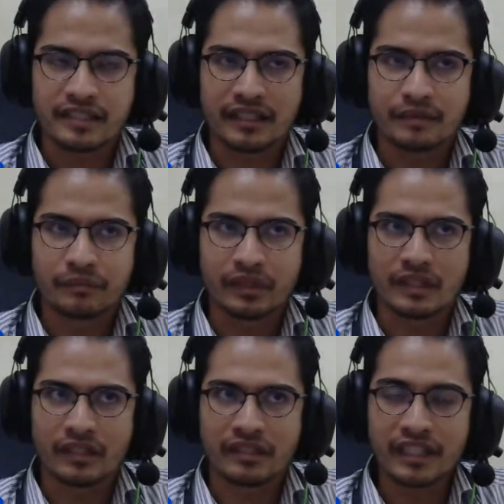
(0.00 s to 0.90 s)

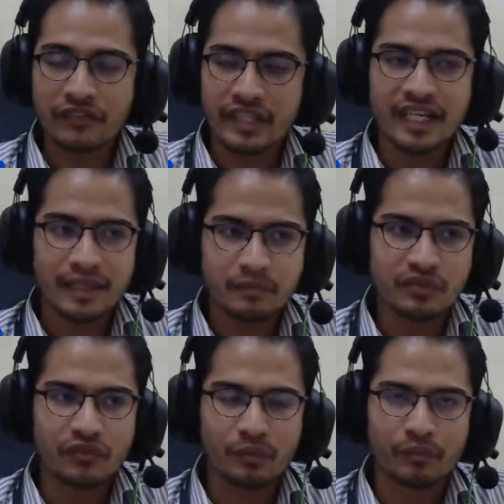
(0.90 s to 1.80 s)
the traffic comes
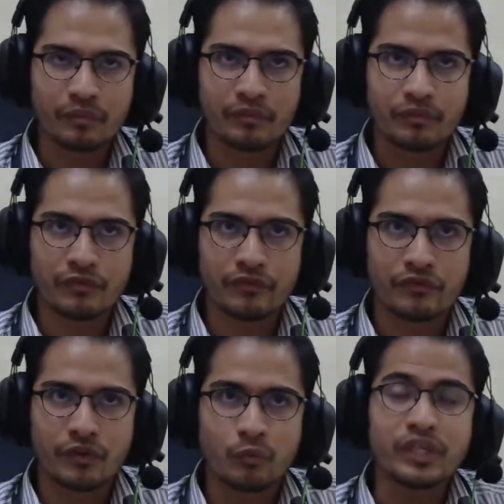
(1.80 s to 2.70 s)
from
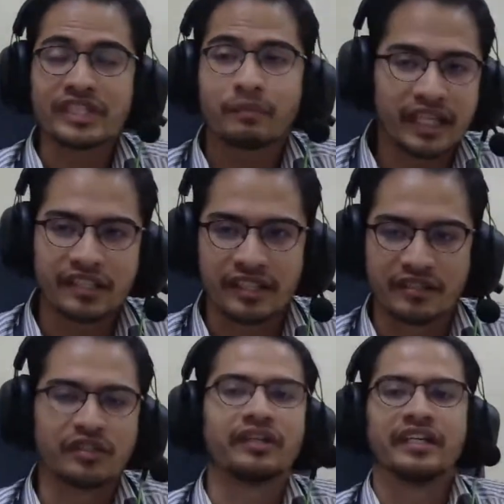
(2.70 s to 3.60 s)
which application?
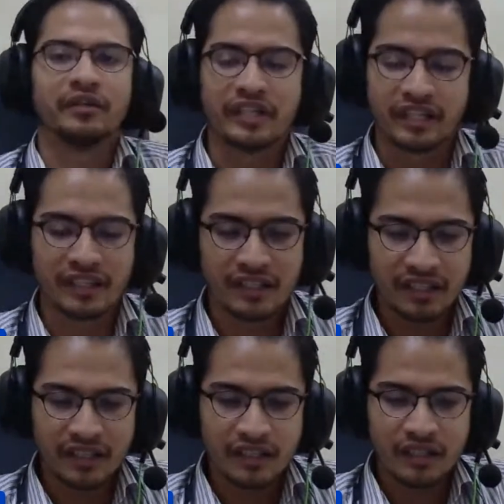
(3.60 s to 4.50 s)
Sorry, all right.
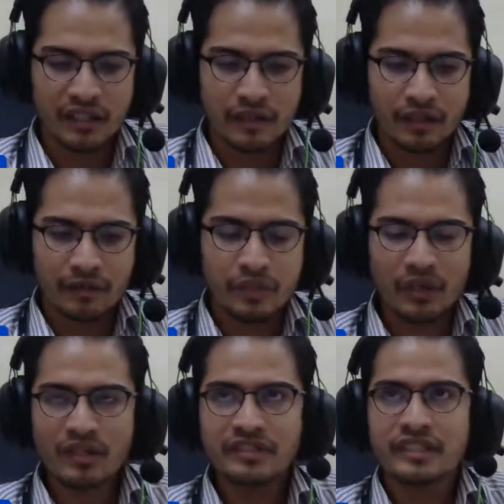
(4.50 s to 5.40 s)

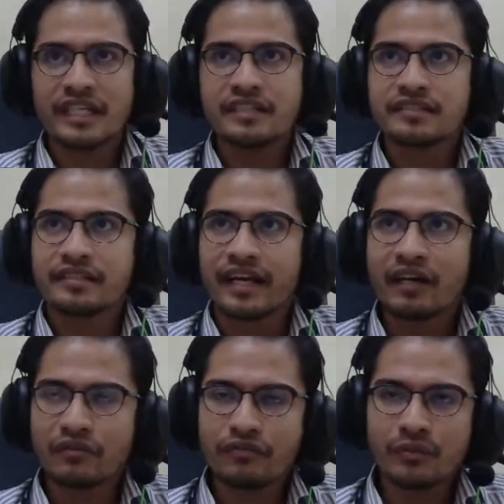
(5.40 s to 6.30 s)
Because it's
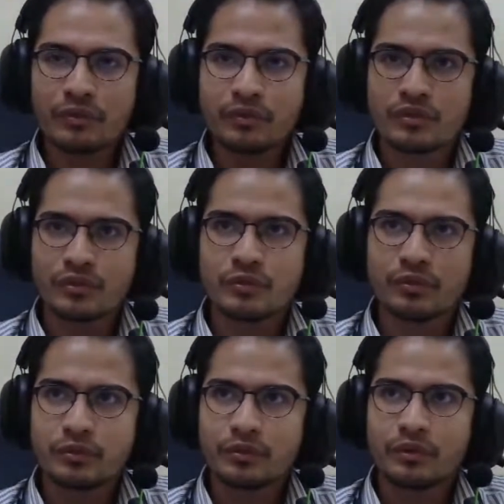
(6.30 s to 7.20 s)
helpful
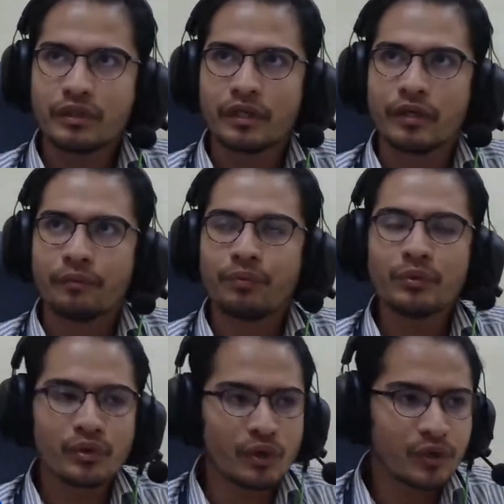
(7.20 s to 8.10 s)
to
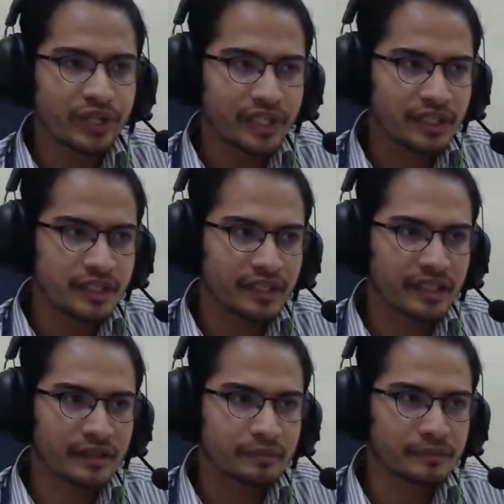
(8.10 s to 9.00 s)
put on
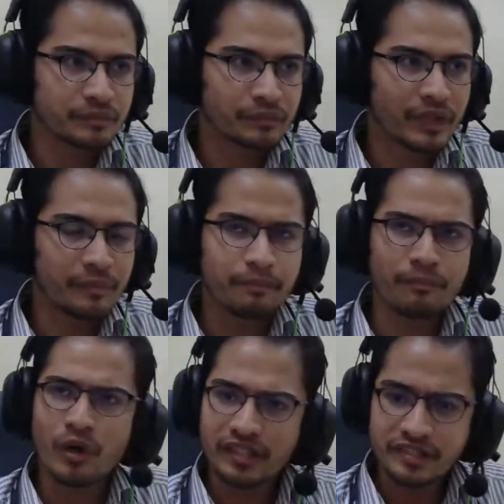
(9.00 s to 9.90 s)
maybe
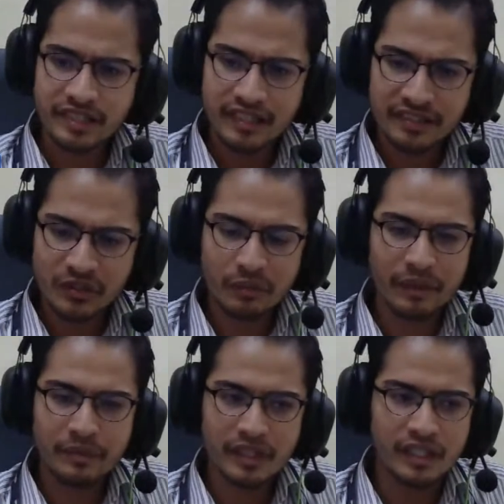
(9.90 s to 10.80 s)
policies, or
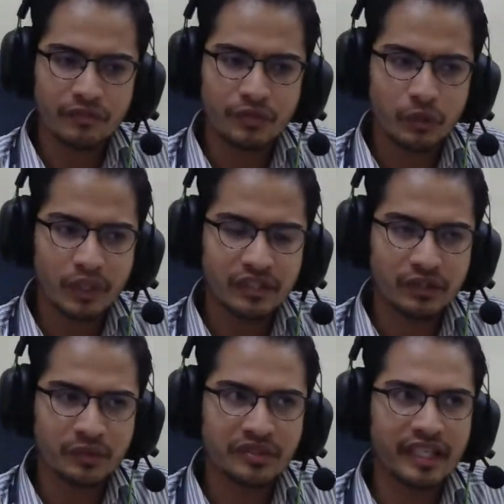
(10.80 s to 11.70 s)
maybe if we want
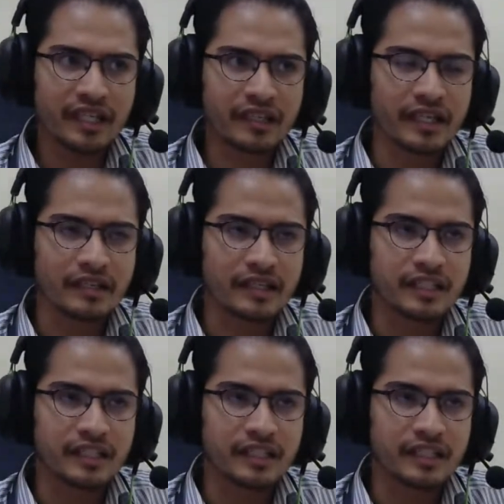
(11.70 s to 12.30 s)
to say that